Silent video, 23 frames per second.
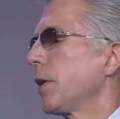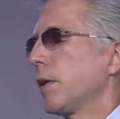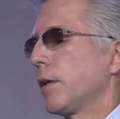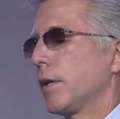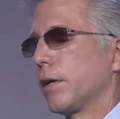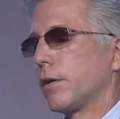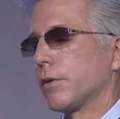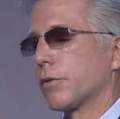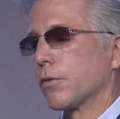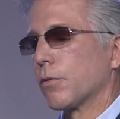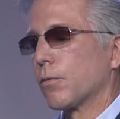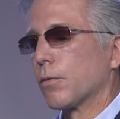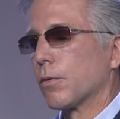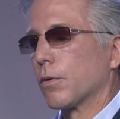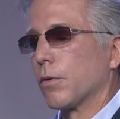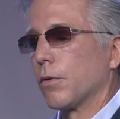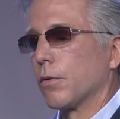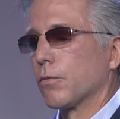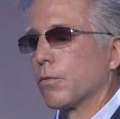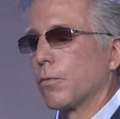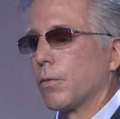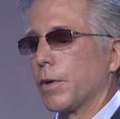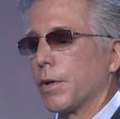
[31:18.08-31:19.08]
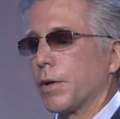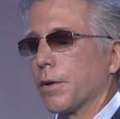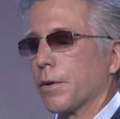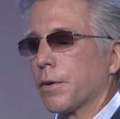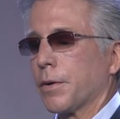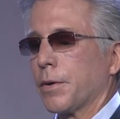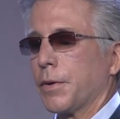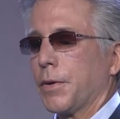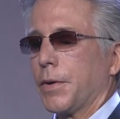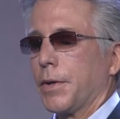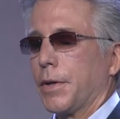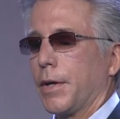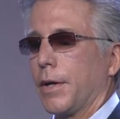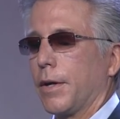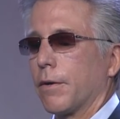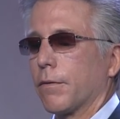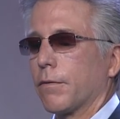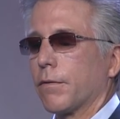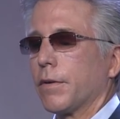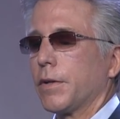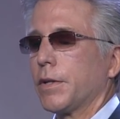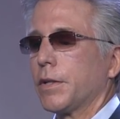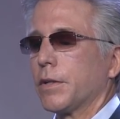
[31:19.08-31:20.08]
is a world where
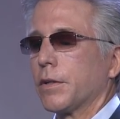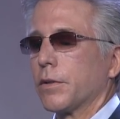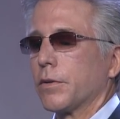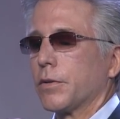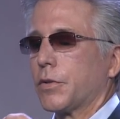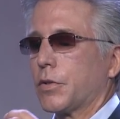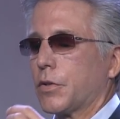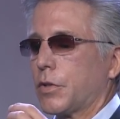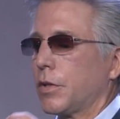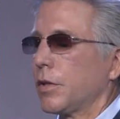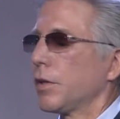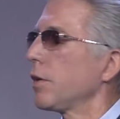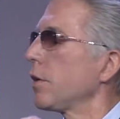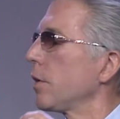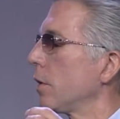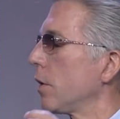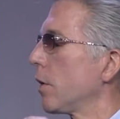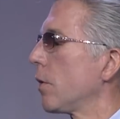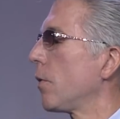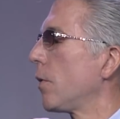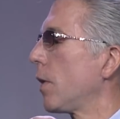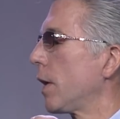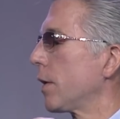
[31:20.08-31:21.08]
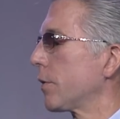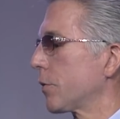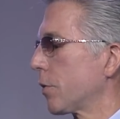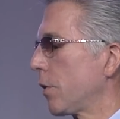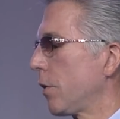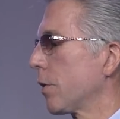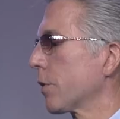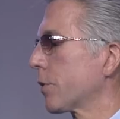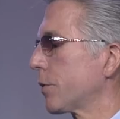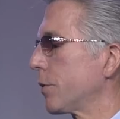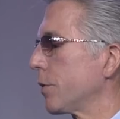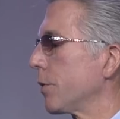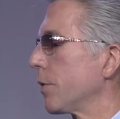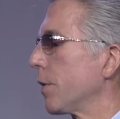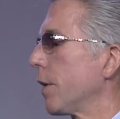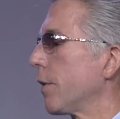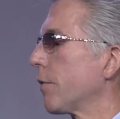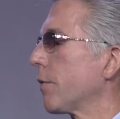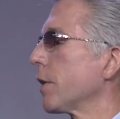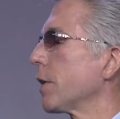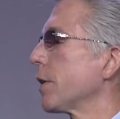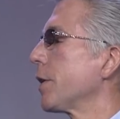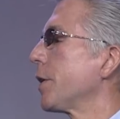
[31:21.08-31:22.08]
every CEO I talk to,
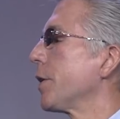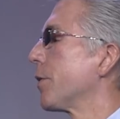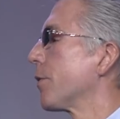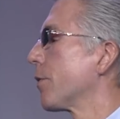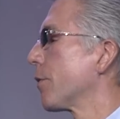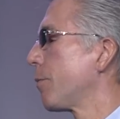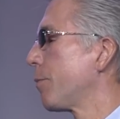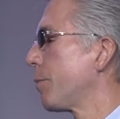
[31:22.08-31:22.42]
every leader of